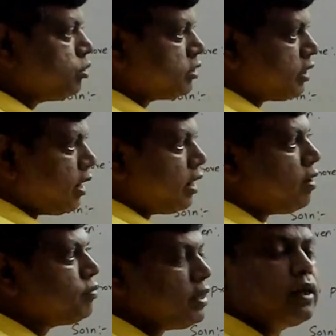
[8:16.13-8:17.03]
can
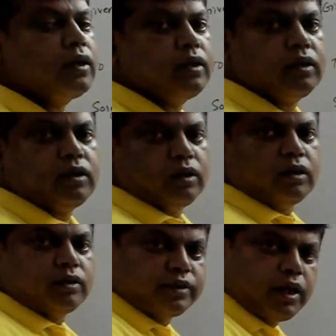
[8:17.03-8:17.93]
have the
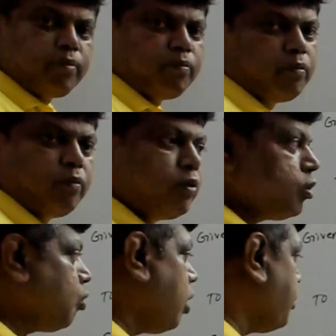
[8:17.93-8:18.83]
same
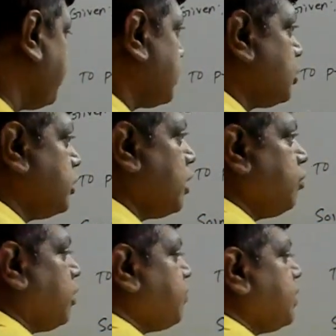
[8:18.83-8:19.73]
roll number. So
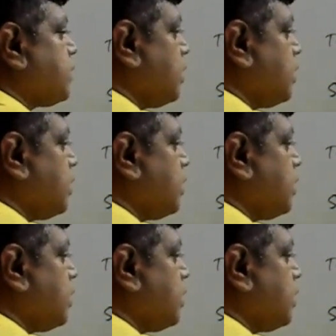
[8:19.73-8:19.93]
therefore f is